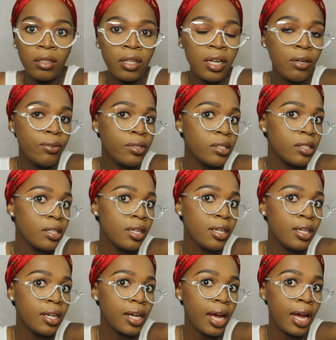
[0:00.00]
They look
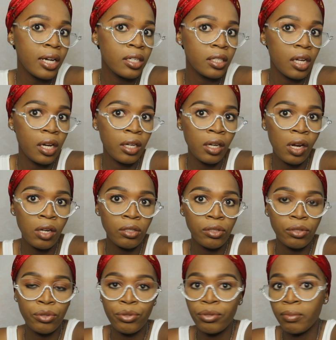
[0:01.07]
sleek and
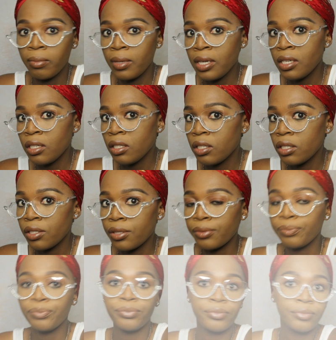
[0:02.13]
not too much.